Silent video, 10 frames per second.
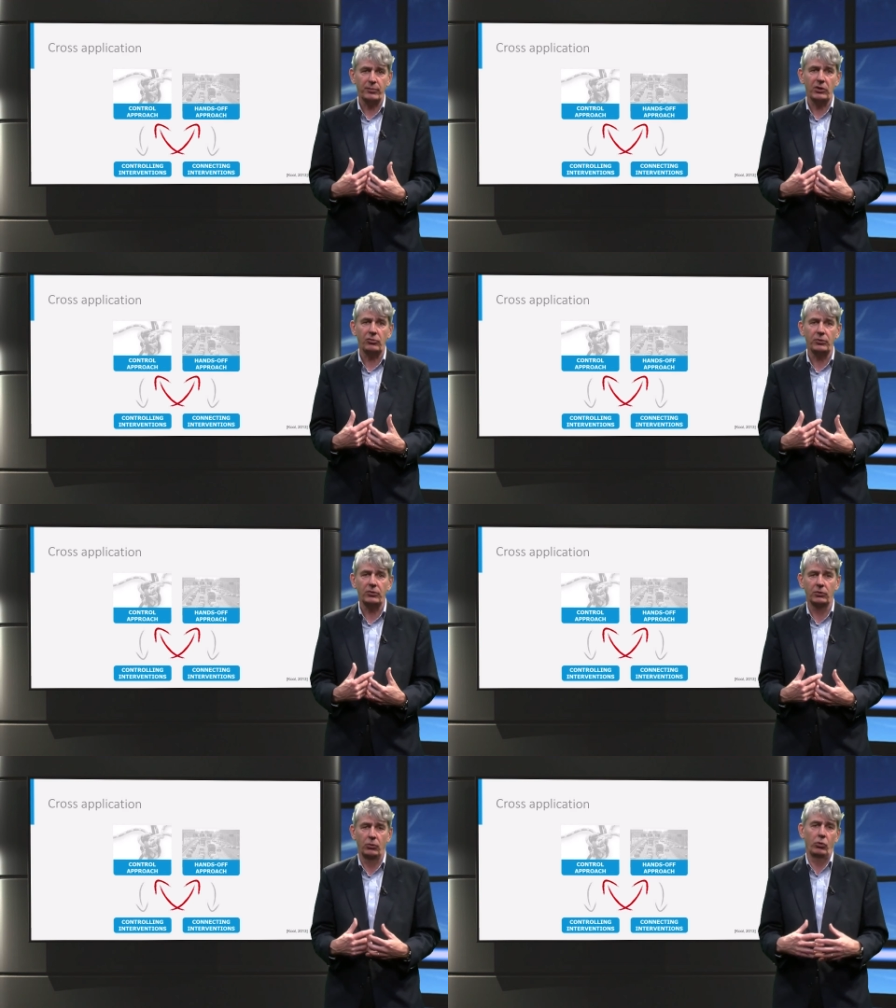
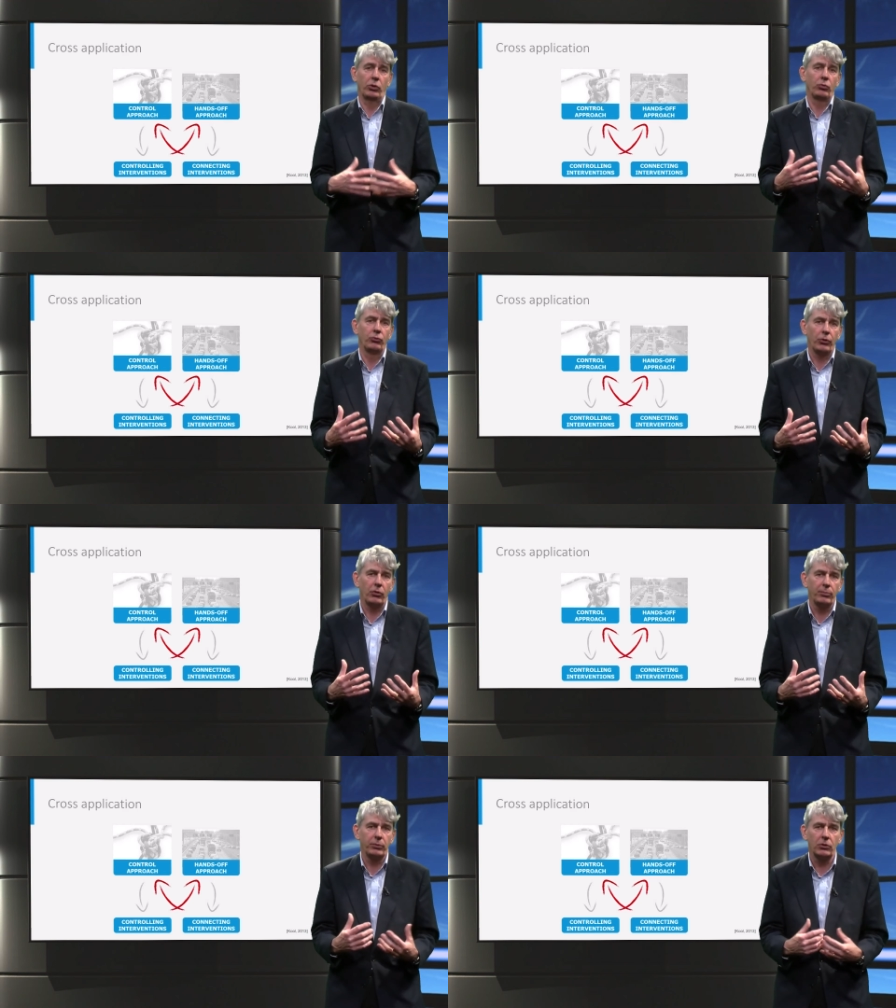management, or the
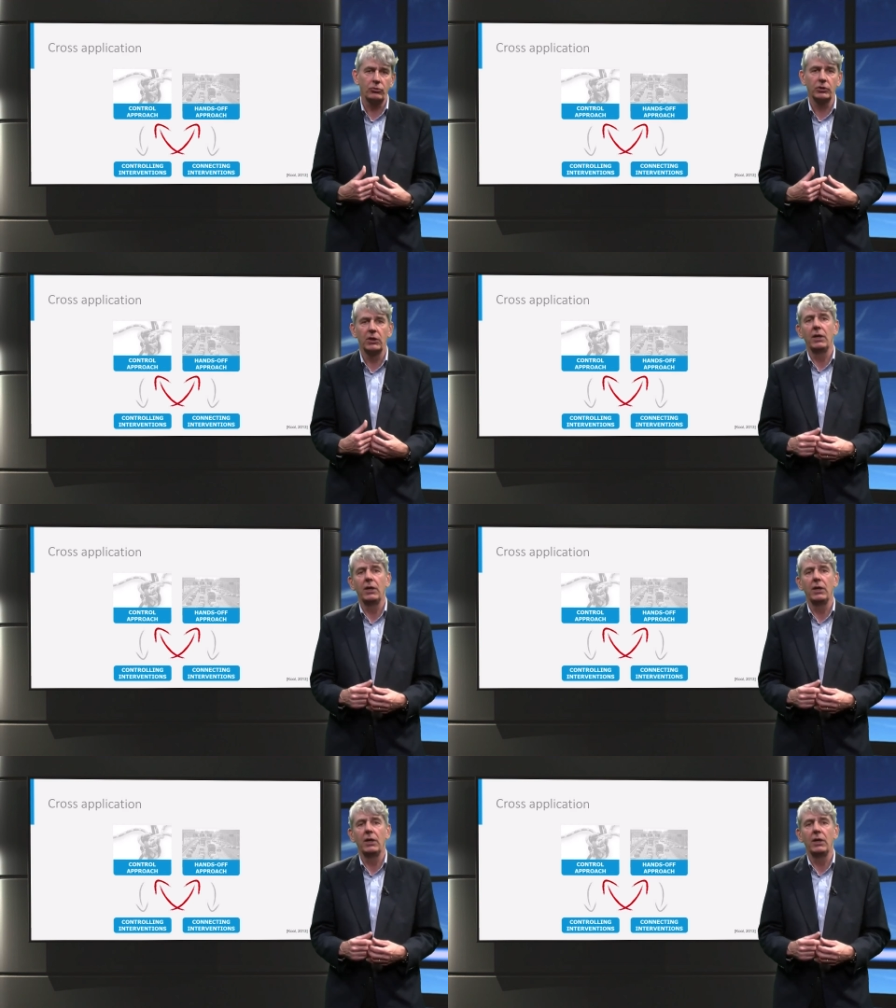control approach,